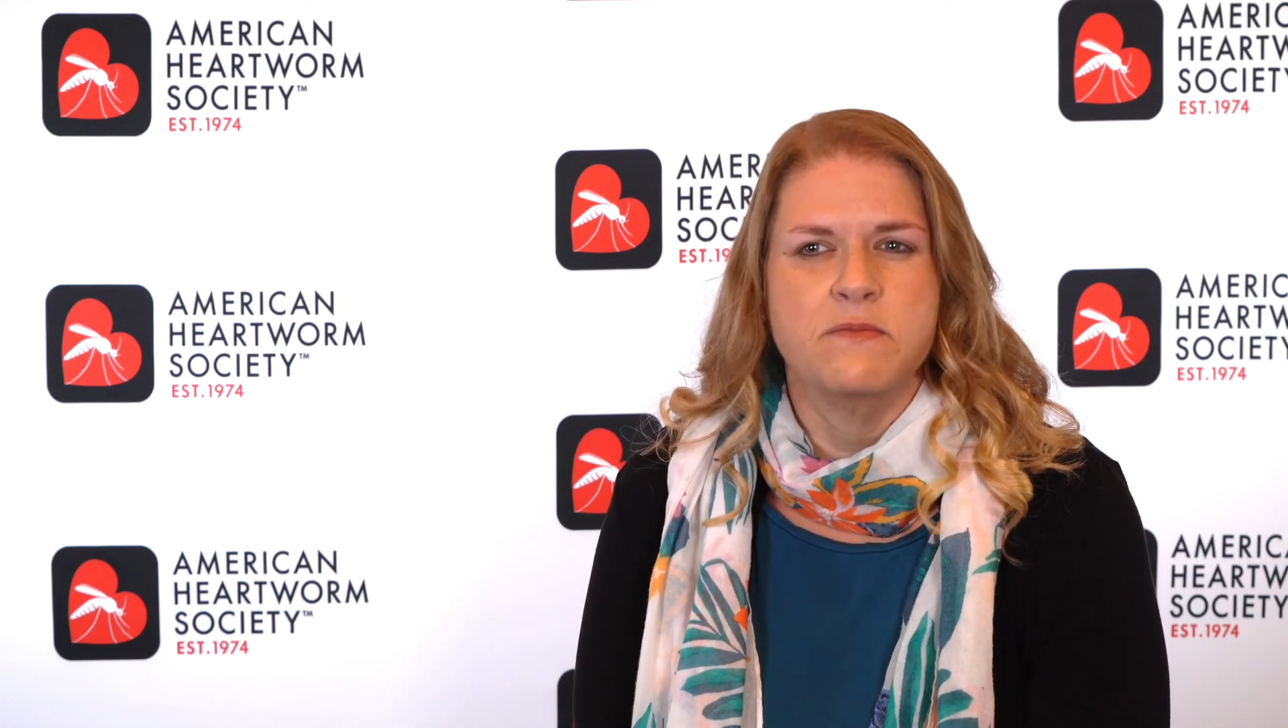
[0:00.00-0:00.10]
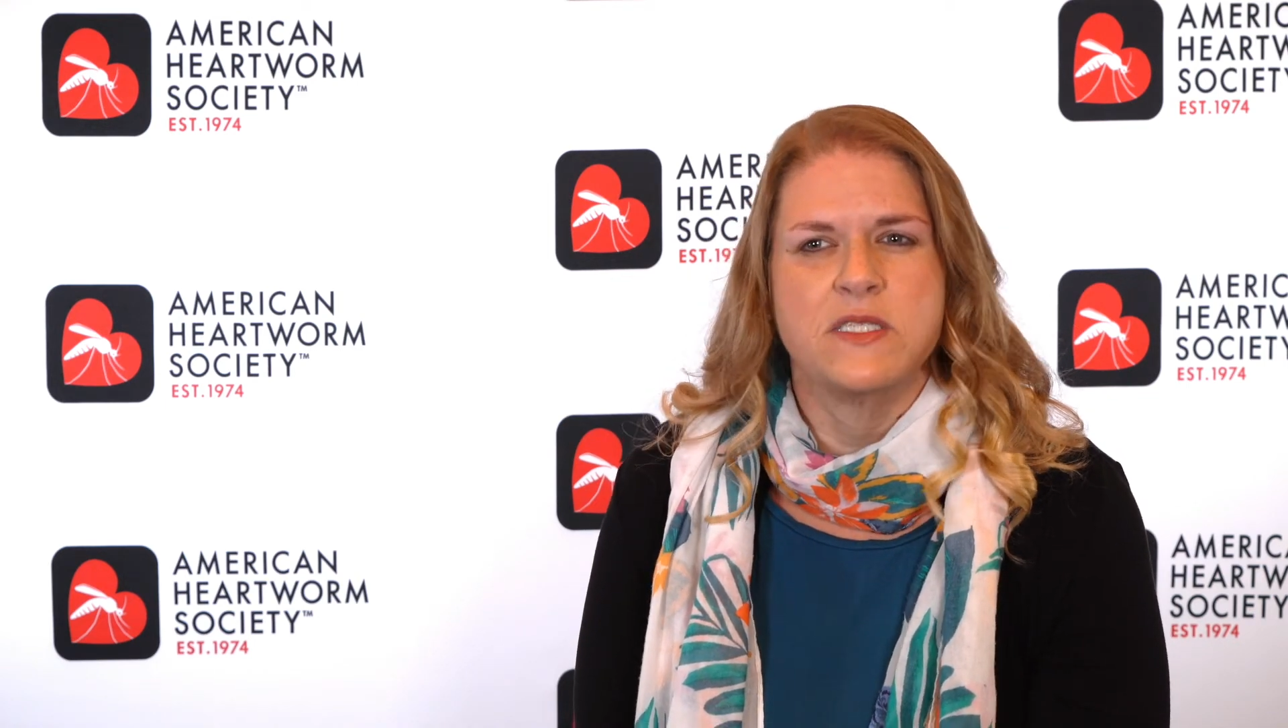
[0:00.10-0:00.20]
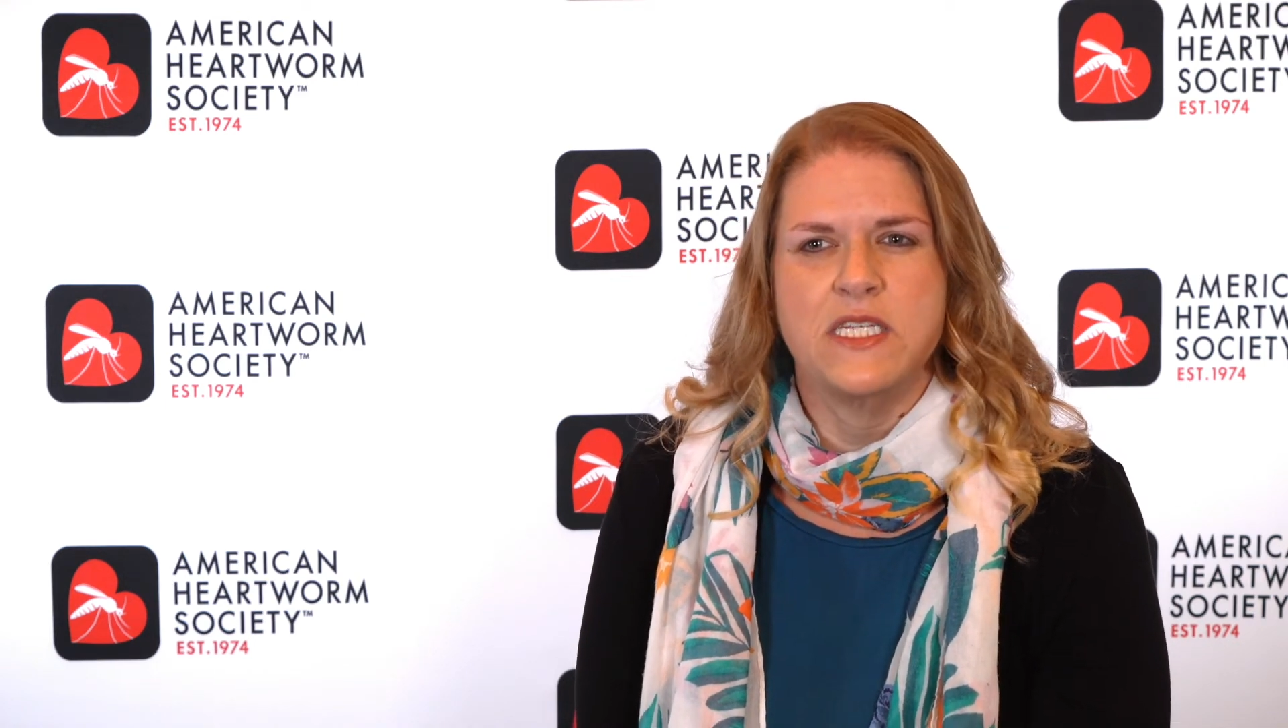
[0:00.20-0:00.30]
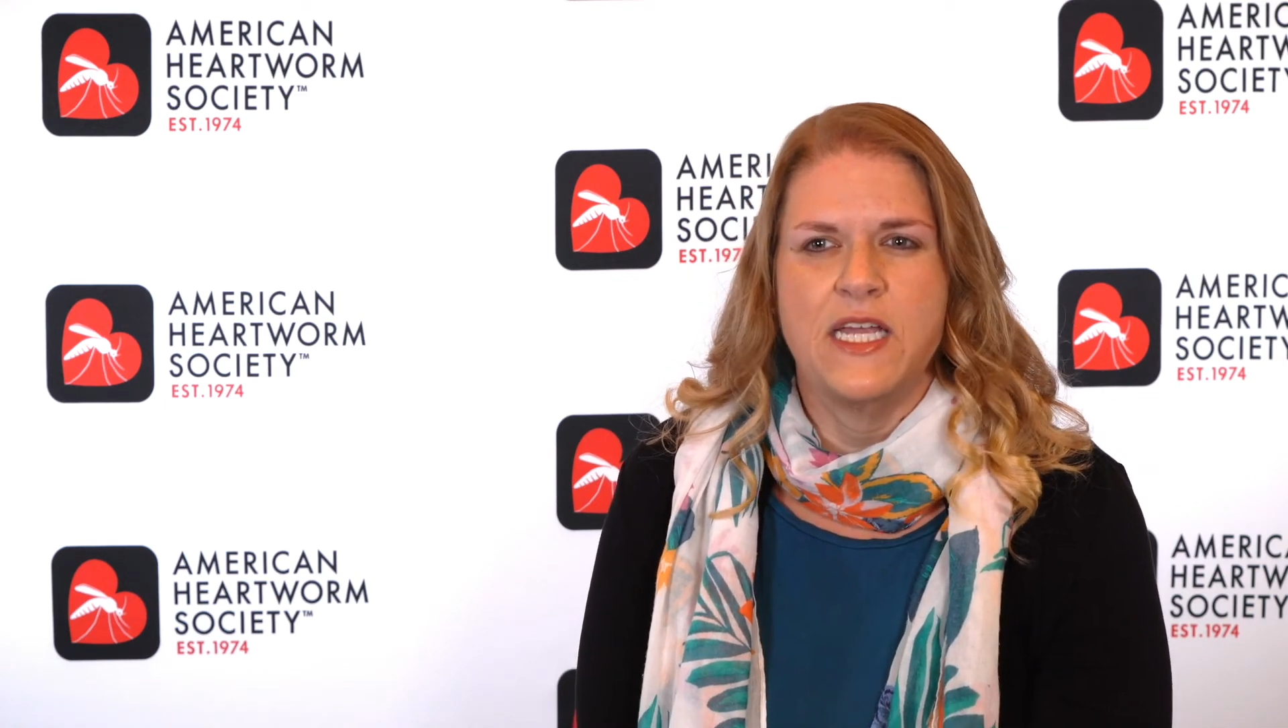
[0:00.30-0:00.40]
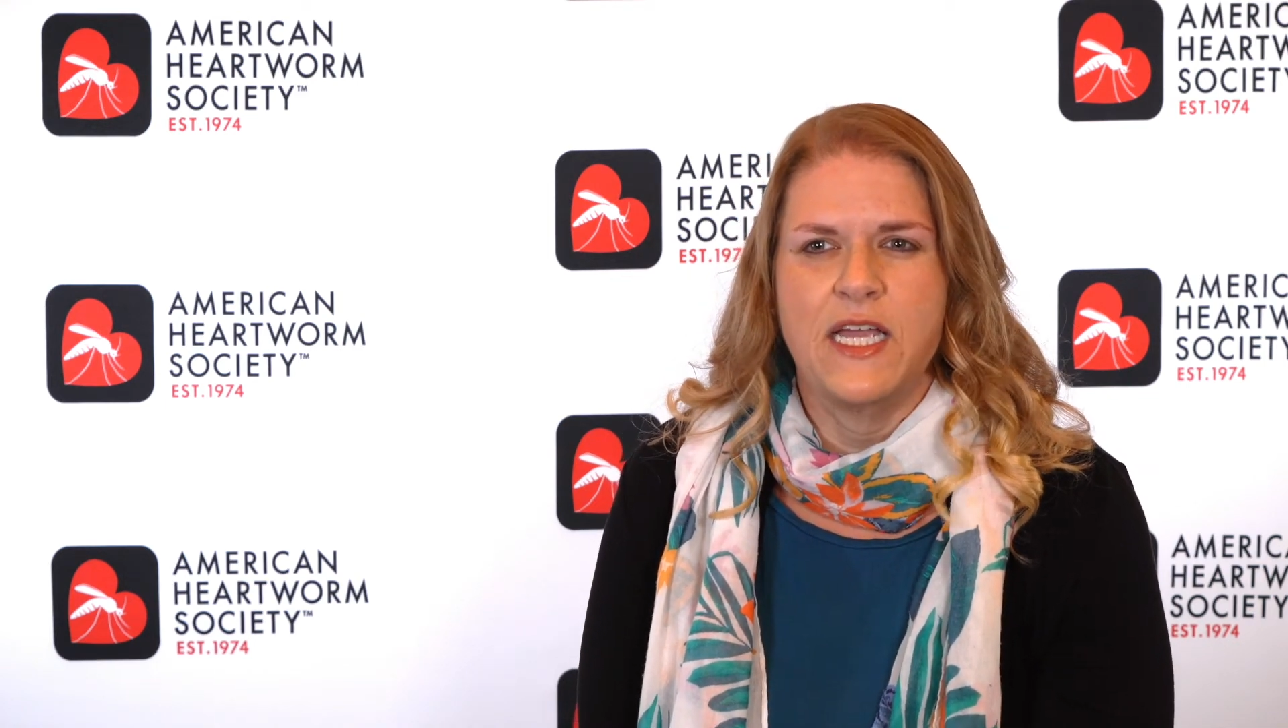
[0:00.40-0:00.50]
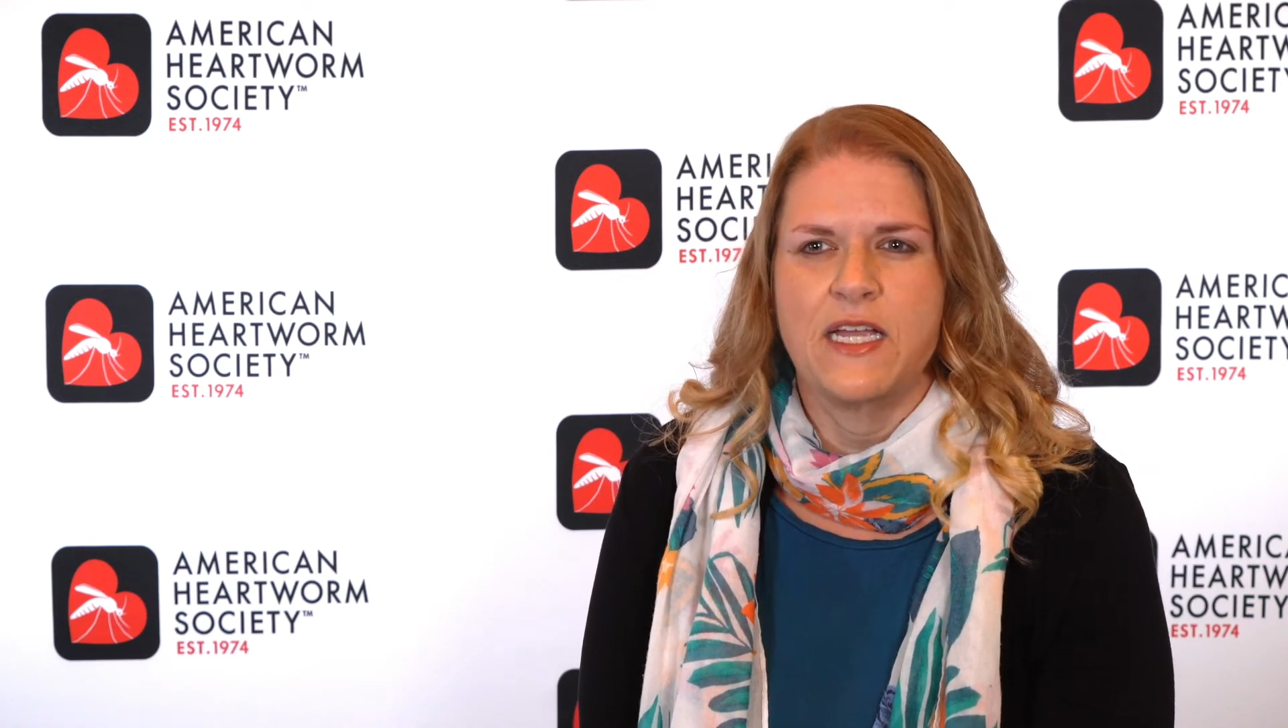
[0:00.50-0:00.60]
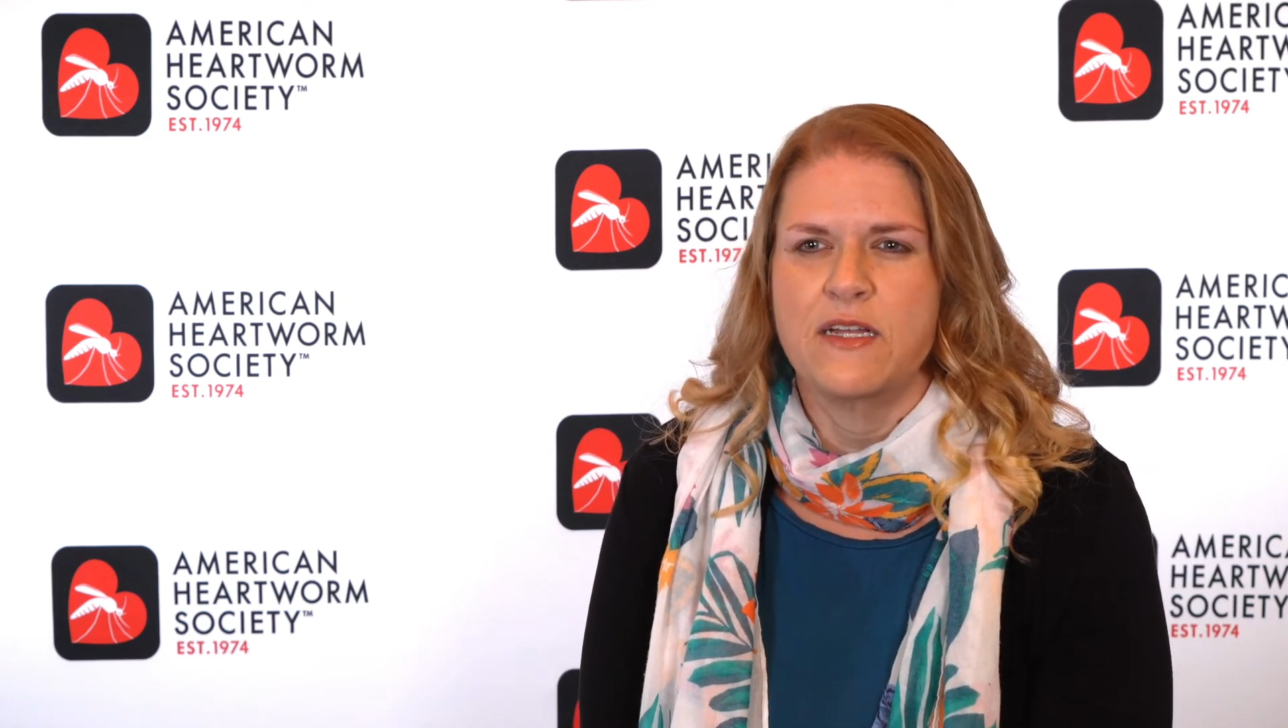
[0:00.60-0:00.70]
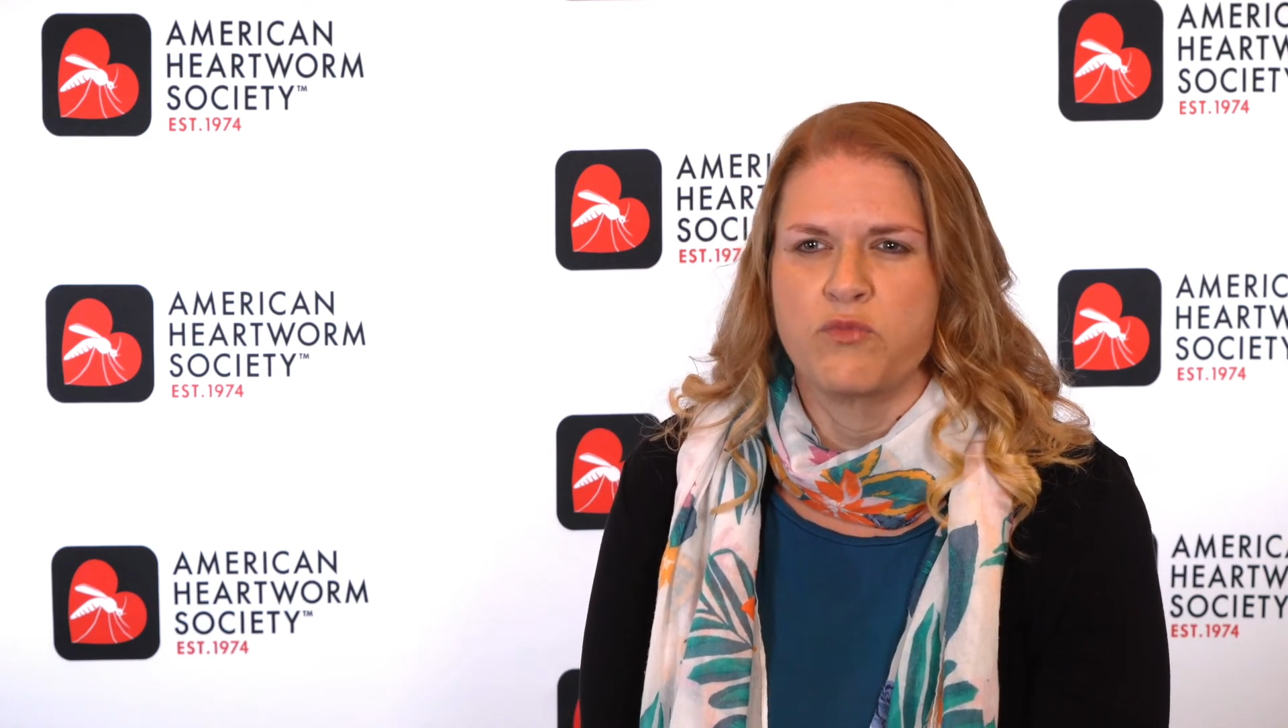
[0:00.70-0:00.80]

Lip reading: seeing